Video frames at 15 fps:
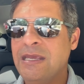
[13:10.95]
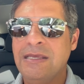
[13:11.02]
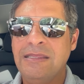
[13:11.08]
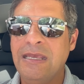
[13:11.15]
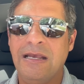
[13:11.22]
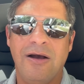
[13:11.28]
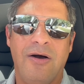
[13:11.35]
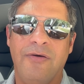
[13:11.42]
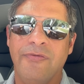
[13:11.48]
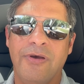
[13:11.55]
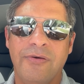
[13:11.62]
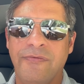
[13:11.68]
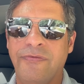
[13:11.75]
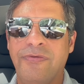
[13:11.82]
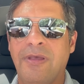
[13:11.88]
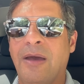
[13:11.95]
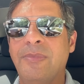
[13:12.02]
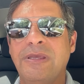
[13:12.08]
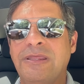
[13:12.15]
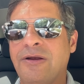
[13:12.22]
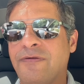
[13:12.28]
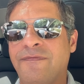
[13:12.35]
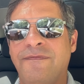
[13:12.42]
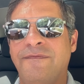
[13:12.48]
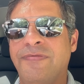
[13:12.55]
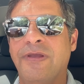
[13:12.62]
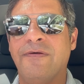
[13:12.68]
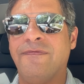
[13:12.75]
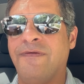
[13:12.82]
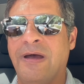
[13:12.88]
I think all those, I mean, they're
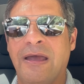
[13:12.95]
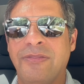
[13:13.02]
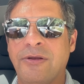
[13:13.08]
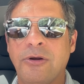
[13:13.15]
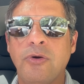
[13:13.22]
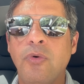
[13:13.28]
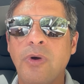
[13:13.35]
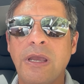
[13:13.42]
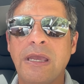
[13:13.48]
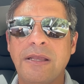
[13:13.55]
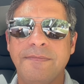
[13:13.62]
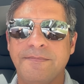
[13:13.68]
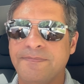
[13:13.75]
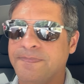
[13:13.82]
fine. They're quick.